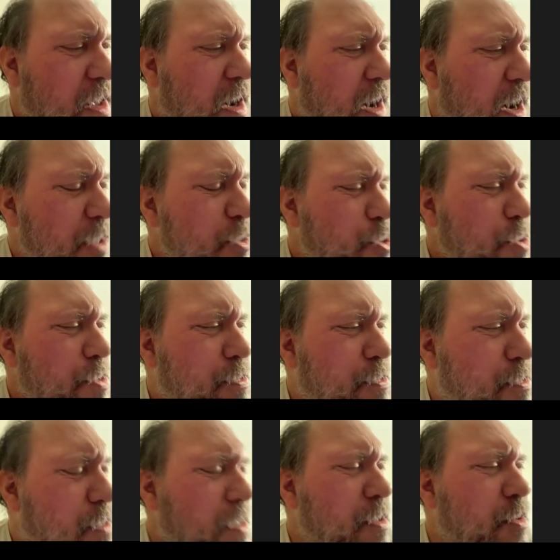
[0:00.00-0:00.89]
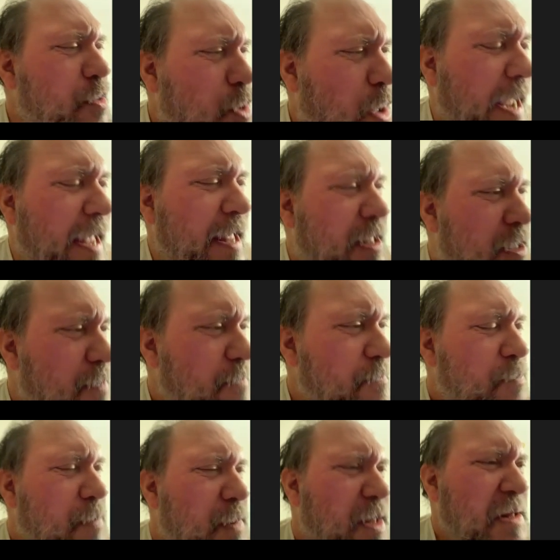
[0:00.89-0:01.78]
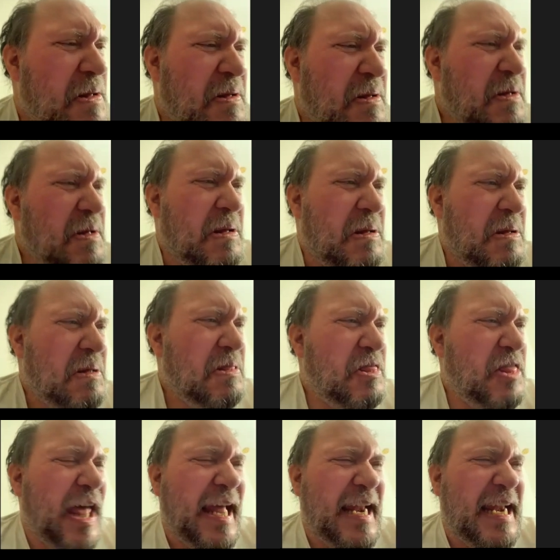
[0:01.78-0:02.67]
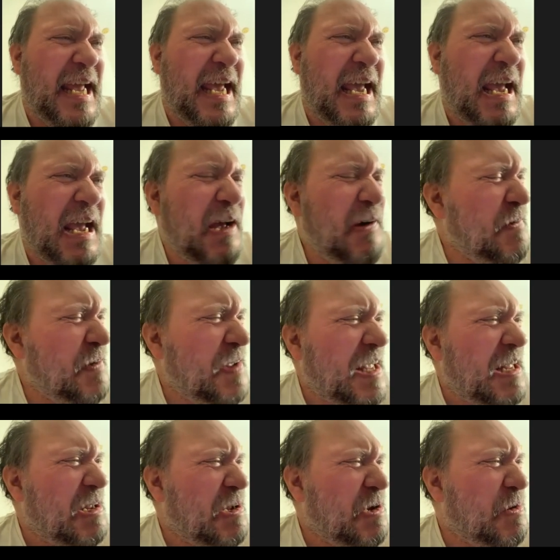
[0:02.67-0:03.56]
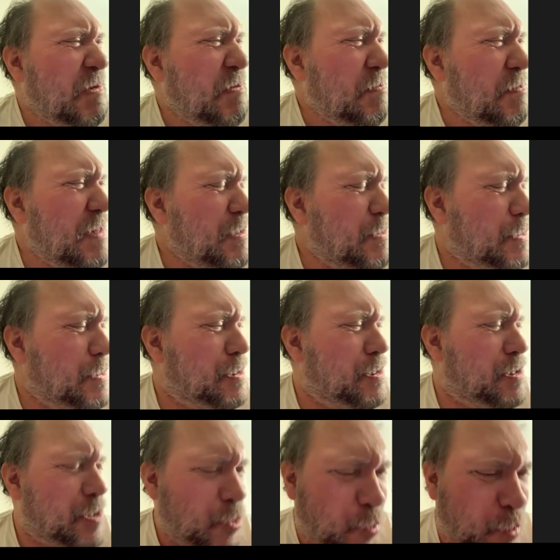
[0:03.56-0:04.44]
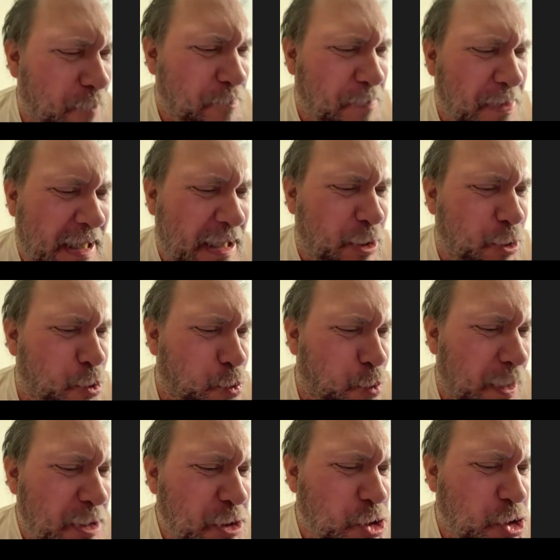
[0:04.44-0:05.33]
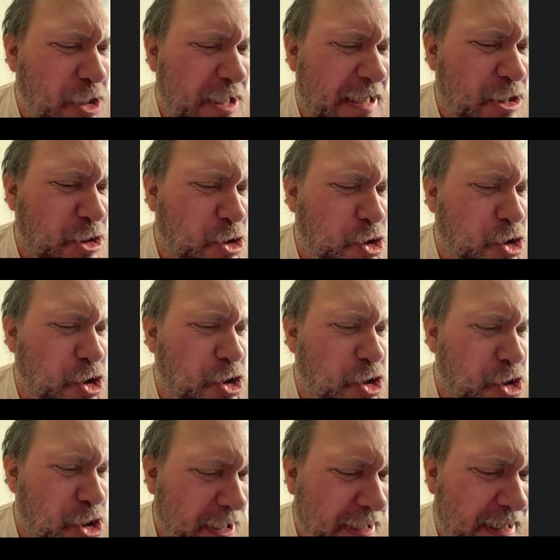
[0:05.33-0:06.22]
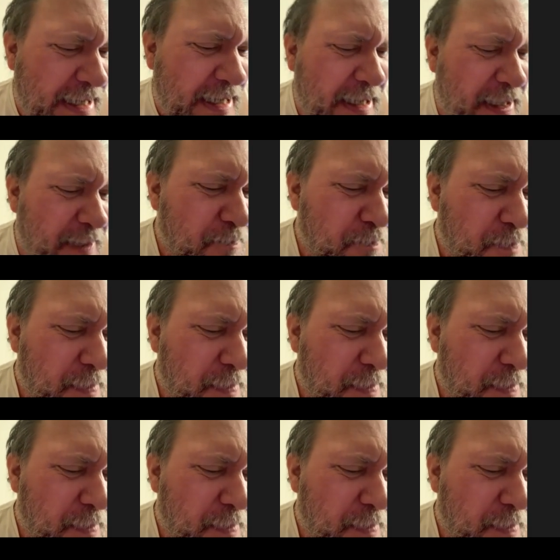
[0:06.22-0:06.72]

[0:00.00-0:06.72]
I just didn't like that heavy, syrupy, grungy, shitty